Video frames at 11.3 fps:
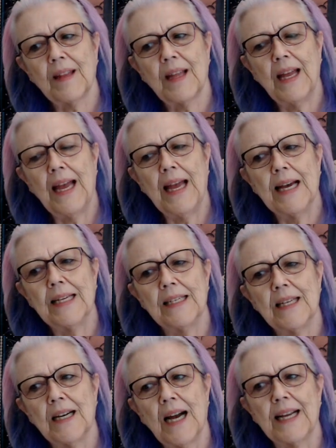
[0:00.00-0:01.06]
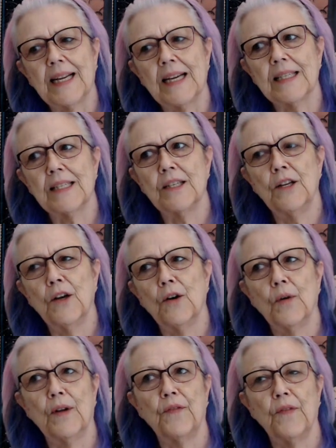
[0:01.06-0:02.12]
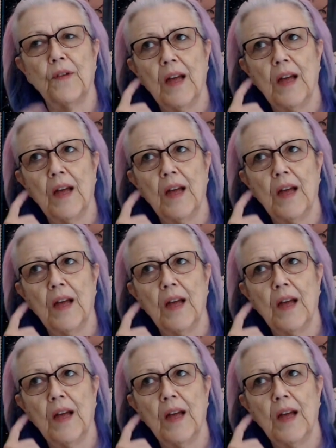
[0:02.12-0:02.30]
and I guess if